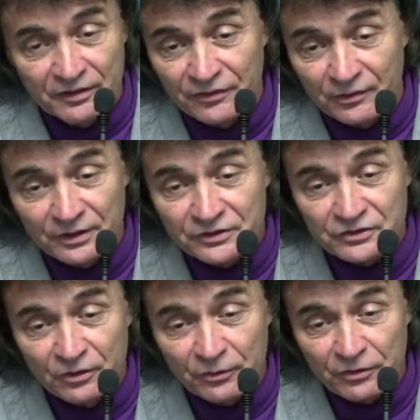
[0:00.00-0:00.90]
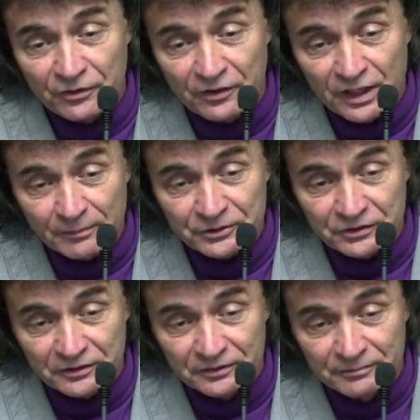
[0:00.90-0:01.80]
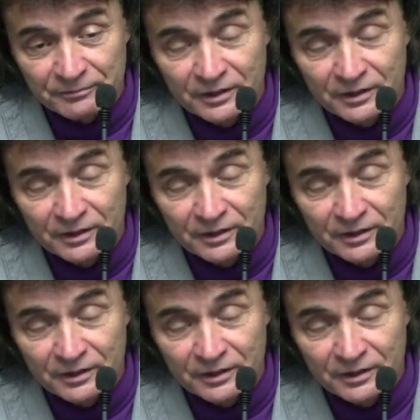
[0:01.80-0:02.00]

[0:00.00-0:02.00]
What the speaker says: There is no third option."